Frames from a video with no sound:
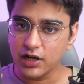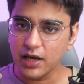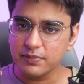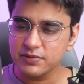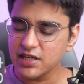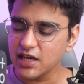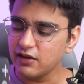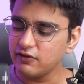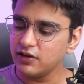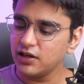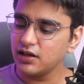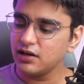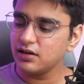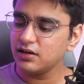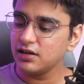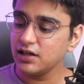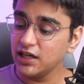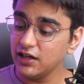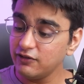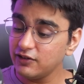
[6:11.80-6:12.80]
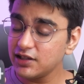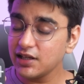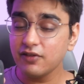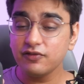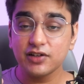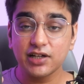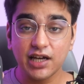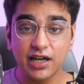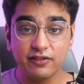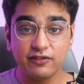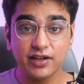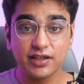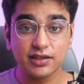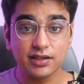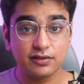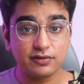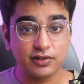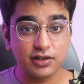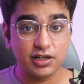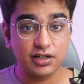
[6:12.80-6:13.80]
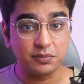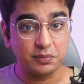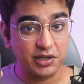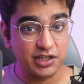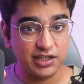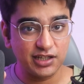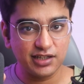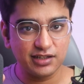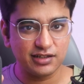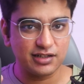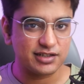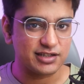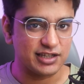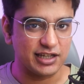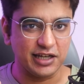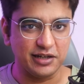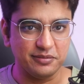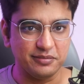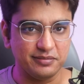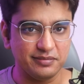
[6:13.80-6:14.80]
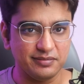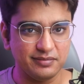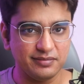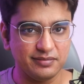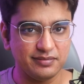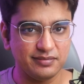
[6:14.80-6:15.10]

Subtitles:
times heavier even after having the word mini in its name.